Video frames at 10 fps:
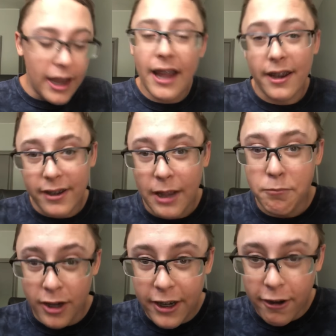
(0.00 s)
And I'm
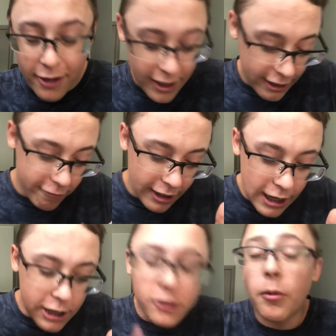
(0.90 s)
pretty darn accurate.
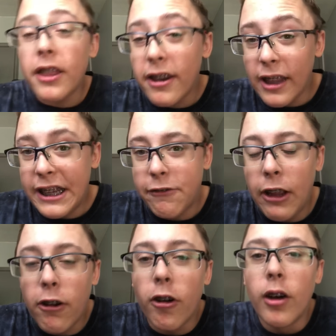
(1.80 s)
So with a leased
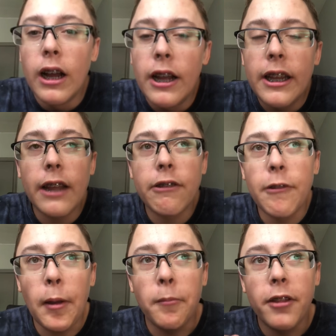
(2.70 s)
vehicle, you have to
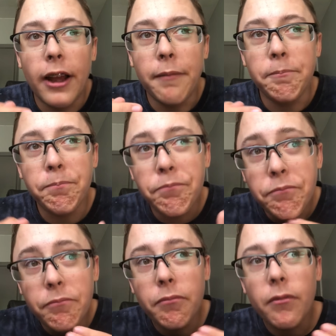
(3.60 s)
remember that
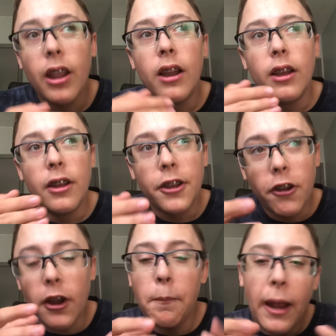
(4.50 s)

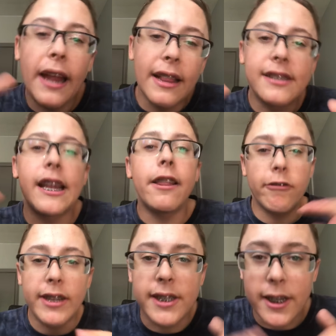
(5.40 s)
you're going to pay, let's say,
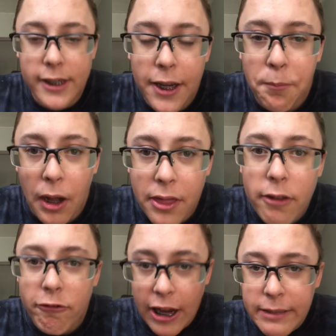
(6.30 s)
360 a
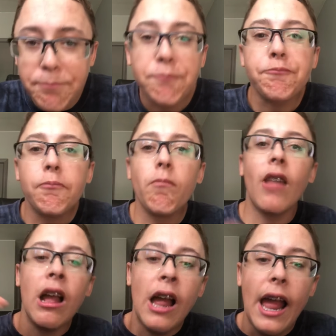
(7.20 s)
month, right?
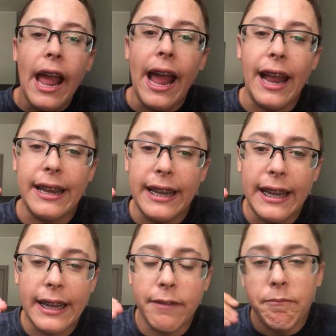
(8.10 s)
And
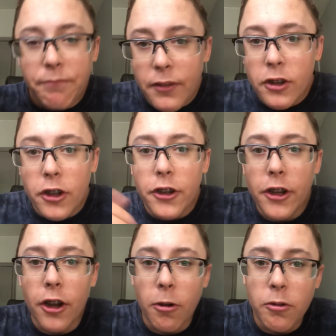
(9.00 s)
in,
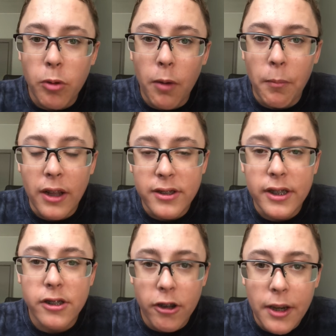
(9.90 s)
you know, 12 months,
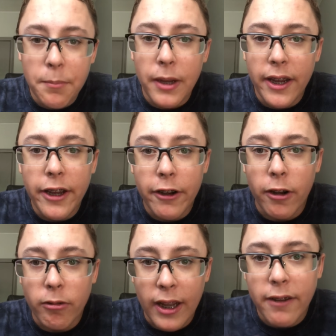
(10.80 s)
it's going to be, you
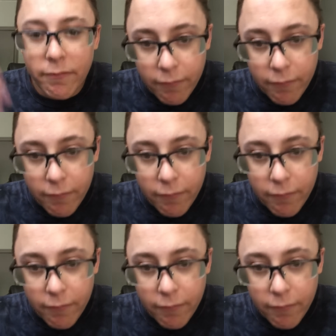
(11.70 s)
know, like